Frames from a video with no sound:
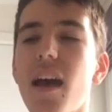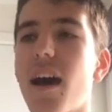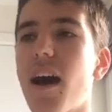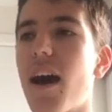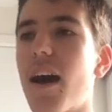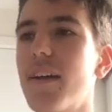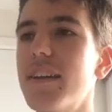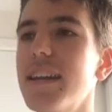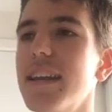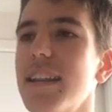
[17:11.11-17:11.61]

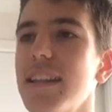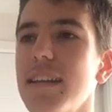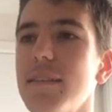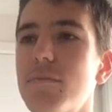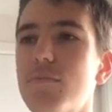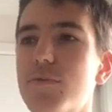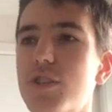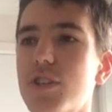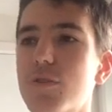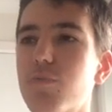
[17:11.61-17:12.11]
I
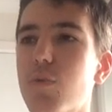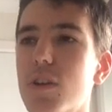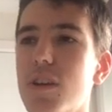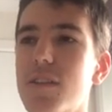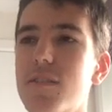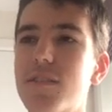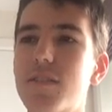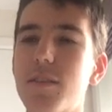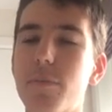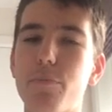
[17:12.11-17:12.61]
nearly just
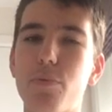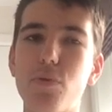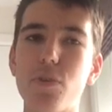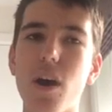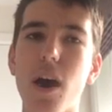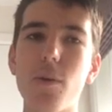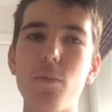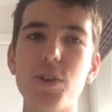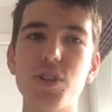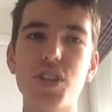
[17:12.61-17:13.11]
wanted to put
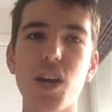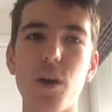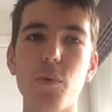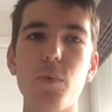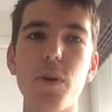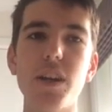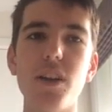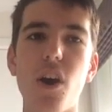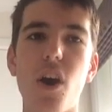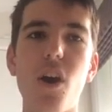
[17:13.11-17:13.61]
I Wish I
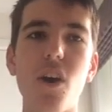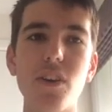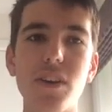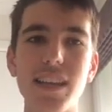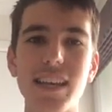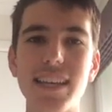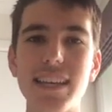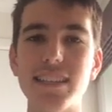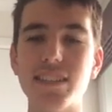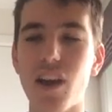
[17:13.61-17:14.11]
Win on
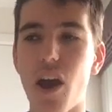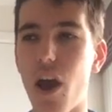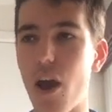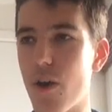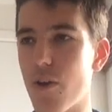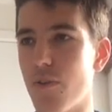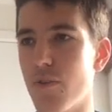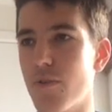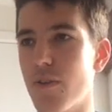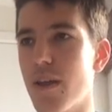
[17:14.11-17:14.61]
his
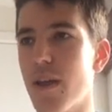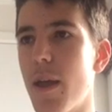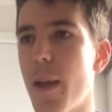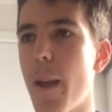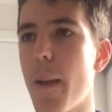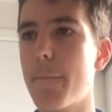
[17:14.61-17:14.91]
own,